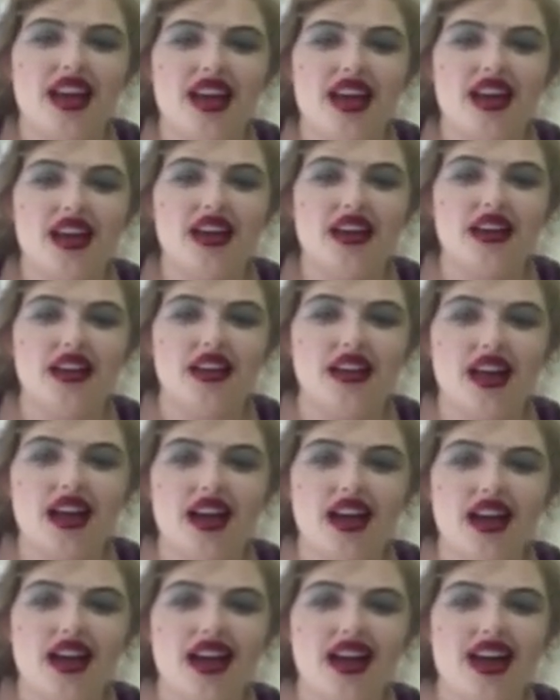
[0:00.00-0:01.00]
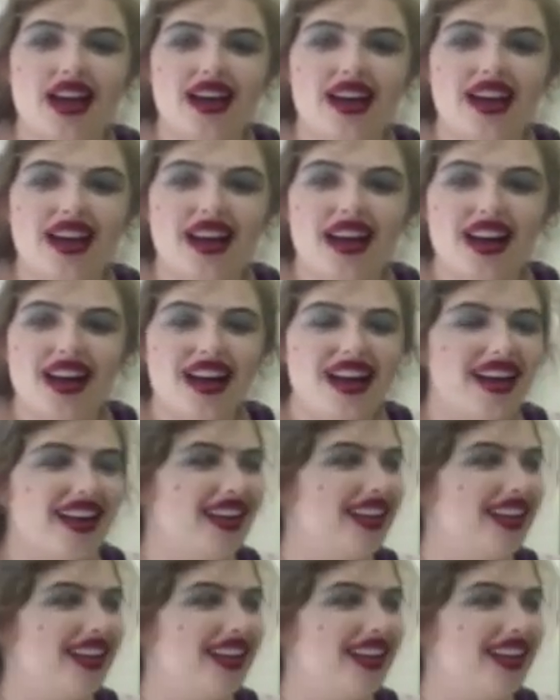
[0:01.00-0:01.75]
[no speech]